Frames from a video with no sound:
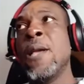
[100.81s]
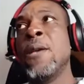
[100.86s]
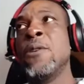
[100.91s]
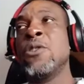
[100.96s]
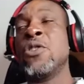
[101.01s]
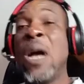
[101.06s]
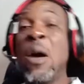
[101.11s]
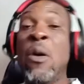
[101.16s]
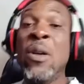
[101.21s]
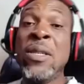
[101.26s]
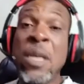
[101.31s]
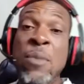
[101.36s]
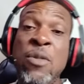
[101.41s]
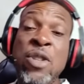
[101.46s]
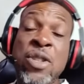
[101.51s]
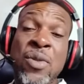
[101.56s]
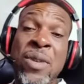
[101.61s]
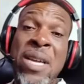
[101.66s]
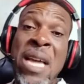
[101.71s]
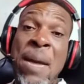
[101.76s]
So I was able
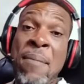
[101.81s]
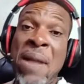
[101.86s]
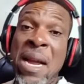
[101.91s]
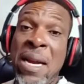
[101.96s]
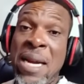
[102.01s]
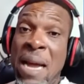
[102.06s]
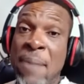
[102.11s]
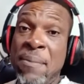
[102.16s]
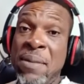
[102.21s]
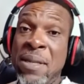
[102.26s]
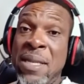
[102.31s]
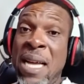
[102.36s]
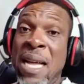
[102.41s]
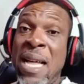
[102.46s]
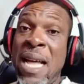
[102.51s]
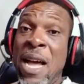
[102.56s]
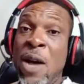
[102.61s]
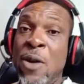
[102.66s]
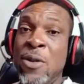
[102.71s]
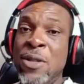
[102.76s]
to get my capital
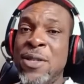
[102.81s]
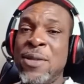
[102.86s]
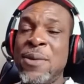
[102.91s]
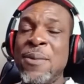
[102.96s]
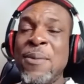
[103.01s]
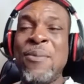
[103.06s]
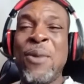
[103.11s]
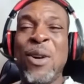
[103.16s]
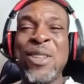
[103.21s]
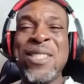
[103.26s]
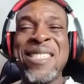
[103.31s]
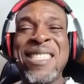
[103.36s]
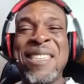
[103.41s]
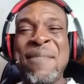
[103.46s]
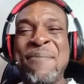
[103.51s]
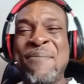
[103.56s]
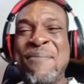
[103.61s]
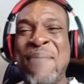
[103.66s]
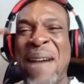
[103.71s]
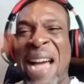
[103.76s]
out. But the
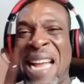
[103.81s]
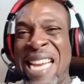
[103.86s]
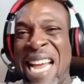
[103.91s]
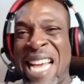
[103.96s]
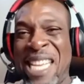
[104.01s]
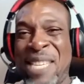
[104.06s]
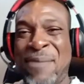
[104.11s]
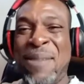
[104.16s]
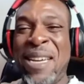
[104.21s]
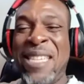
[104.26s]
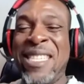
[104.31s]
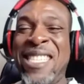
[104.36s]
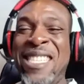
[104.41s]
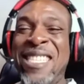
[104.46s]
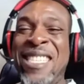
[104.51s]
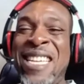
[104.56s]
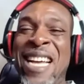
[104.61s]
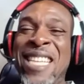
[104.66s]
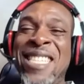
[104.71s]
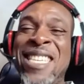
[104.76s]
bad aspect
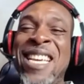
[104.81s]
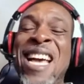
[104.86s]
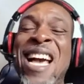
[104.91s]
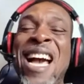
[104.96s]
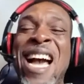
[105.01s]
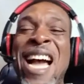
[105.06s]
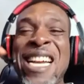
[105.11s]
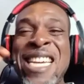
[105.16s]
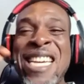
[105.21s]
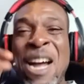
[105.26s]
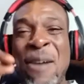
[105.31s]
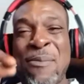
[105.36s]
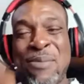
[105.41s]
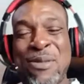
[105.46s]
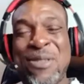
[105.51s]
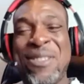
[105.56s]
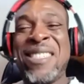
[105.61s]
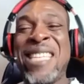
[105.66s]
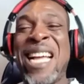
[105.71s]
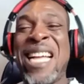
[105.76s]
is that I now
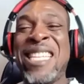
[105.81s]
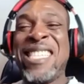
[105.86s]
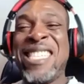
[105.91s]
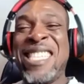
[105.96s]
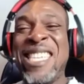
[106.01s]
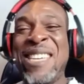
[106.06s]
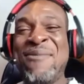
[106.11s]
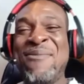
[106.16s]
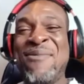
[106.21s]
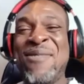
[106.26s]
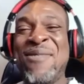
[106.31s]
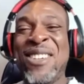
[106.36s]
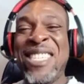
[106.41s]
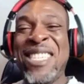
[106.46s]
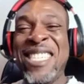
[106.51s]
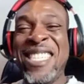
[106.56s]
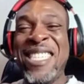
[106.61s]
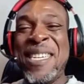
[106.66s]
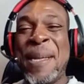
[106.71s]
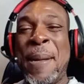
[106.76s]
put that same
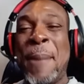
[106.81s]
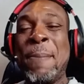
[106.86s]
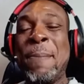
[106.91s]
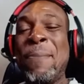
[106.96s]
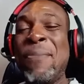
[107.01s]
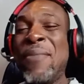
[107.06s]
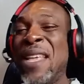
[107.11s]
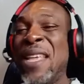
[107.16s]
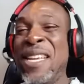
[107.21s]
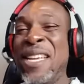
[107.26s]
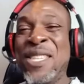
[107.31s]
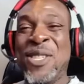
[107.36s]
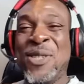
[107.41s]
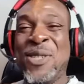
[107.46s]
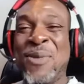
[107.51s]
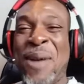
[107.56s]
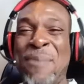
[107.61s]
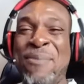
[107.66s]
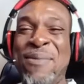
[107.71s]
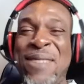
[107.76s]
money in
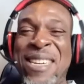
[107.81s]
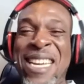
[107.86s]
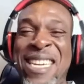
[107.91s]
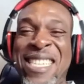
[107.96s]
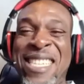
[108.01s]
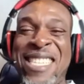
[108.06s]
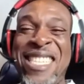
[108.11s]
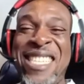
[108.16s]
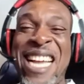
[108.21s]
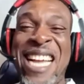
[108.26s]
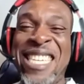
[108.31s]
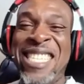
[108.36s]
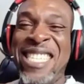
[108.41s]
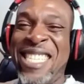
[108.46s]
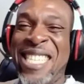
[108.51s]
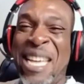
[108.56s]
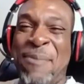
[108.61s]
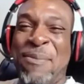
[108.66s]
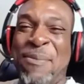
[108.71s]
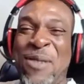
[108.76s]
Swapnext that
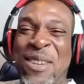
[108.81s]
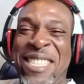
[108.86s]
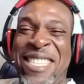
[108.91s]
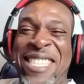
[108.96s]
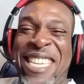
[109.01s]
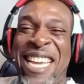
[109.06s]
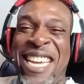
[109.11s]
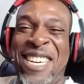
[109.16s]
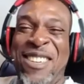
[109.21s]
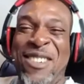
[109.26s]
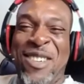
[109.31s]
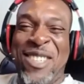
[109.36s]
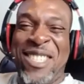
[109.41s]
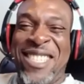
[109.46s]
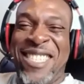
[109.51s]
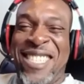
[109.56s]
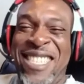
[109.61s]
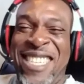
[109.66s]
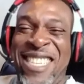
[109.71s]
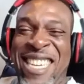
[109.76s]
disappointed
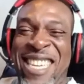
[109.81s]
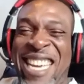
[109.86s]
us.